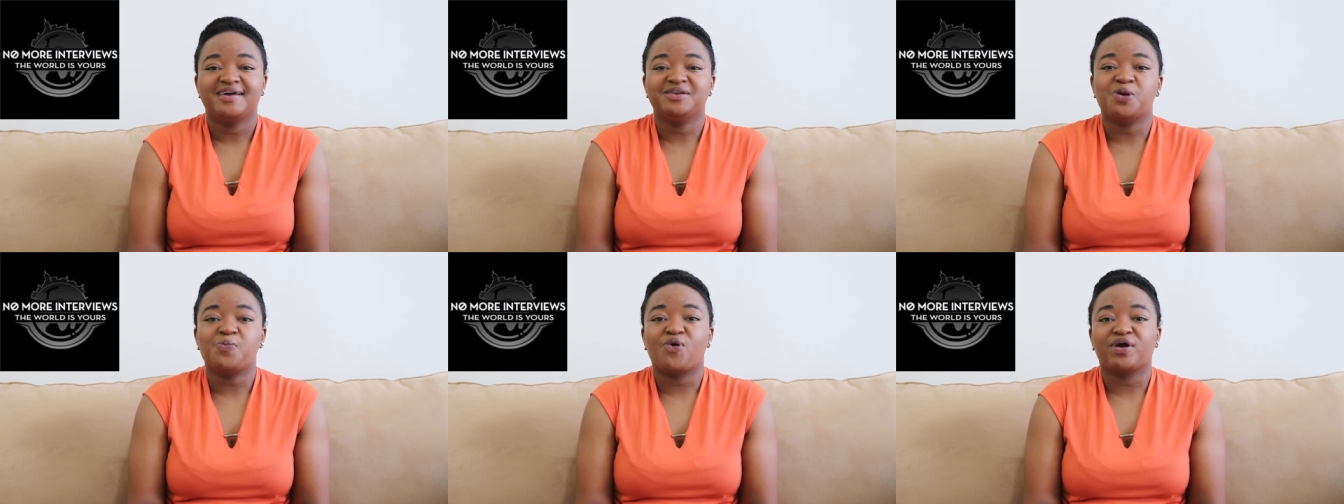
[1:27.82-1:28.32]

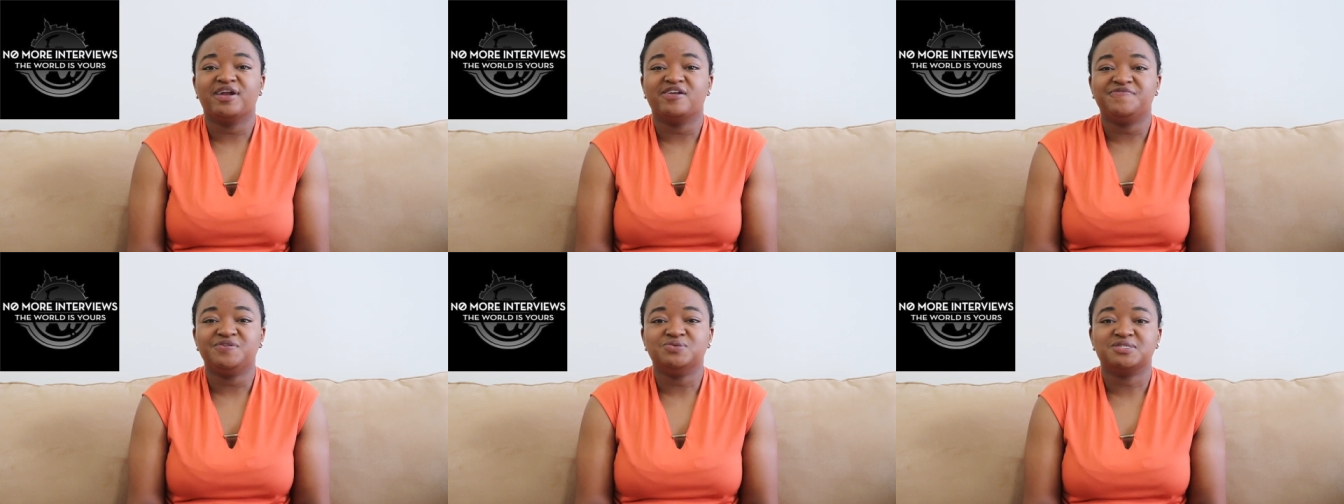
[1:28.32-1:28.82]
No More
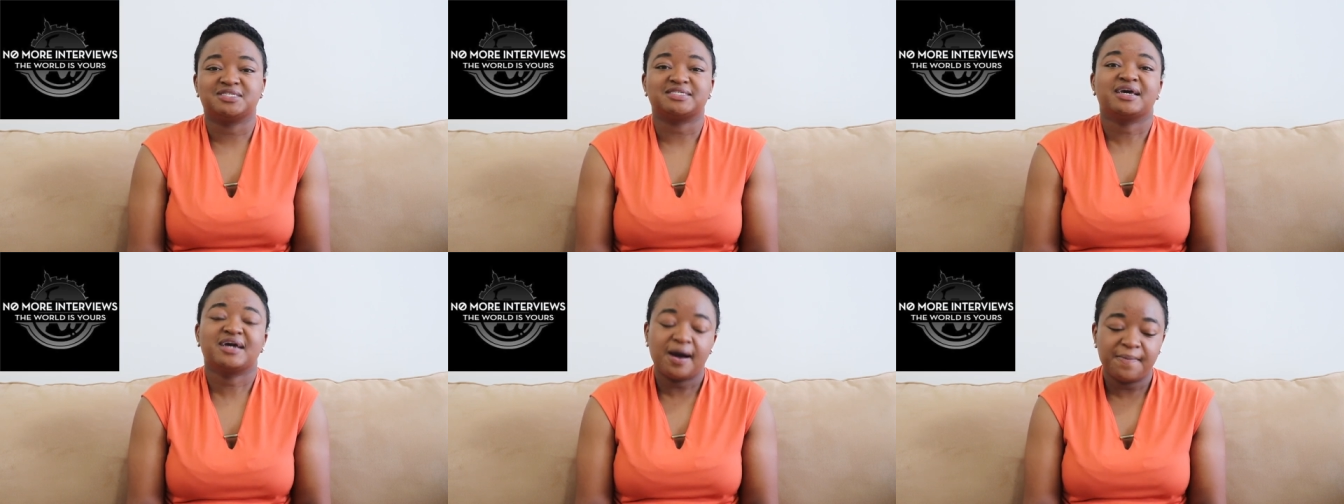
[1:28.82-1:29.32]
Interviews is
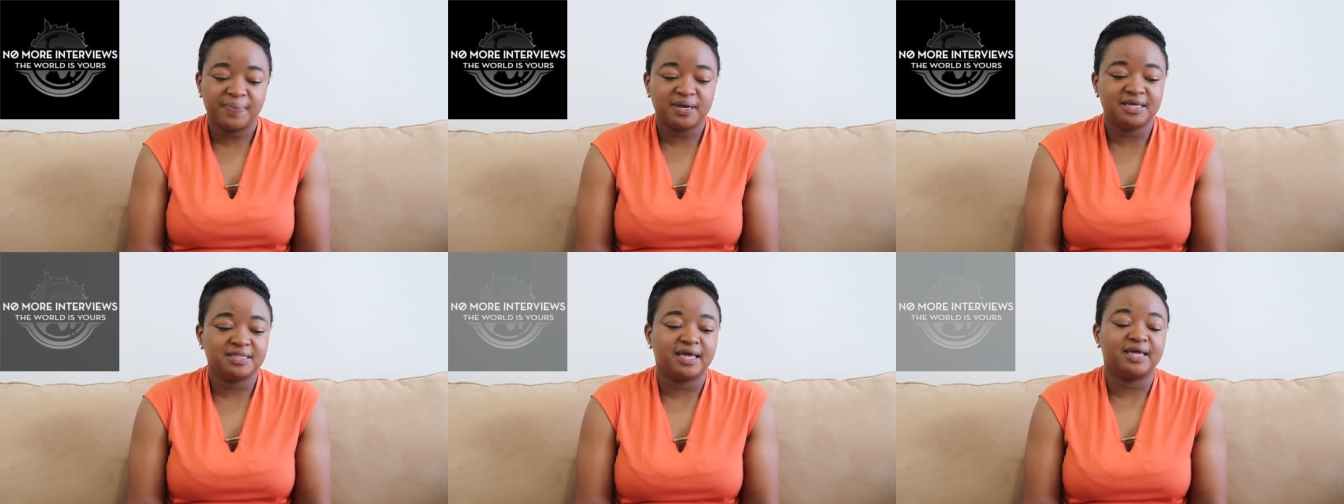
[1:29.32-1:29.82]
a
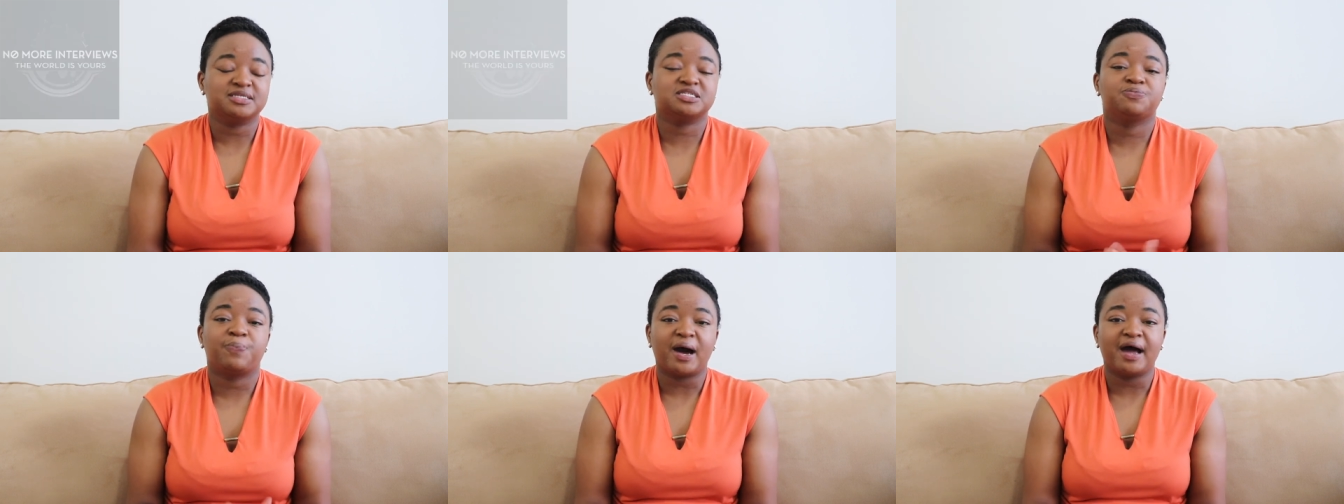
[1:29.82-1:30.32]
company that
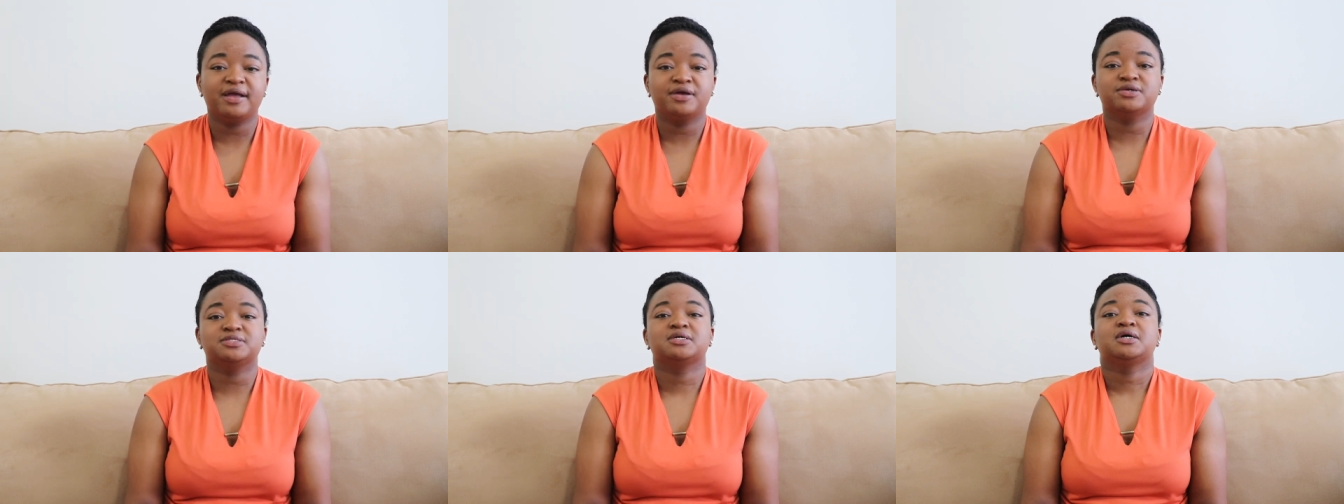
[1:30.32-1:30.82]

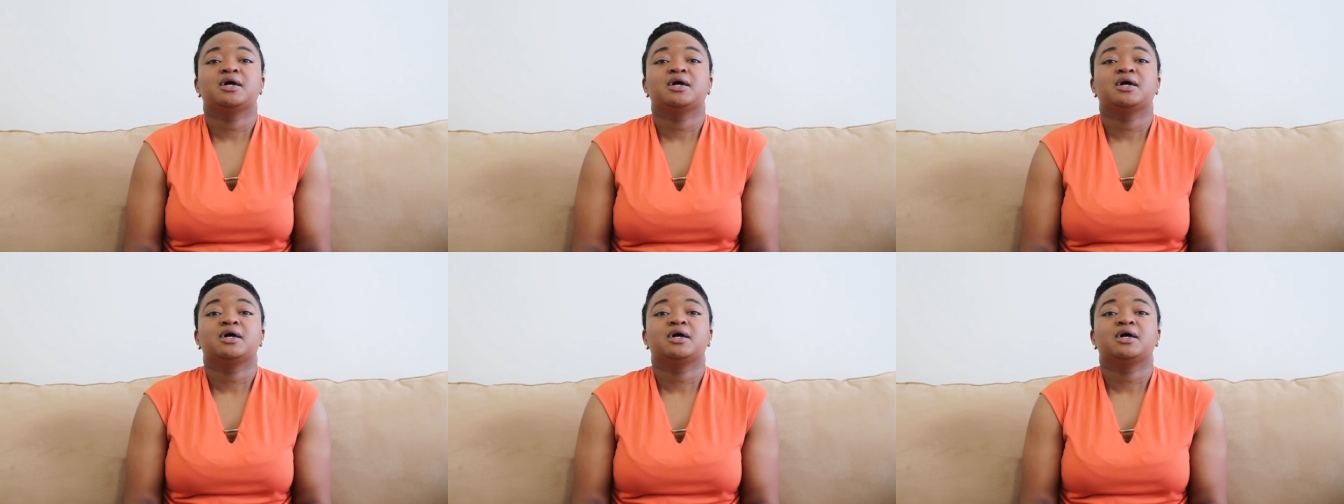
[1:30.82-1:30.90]
inspires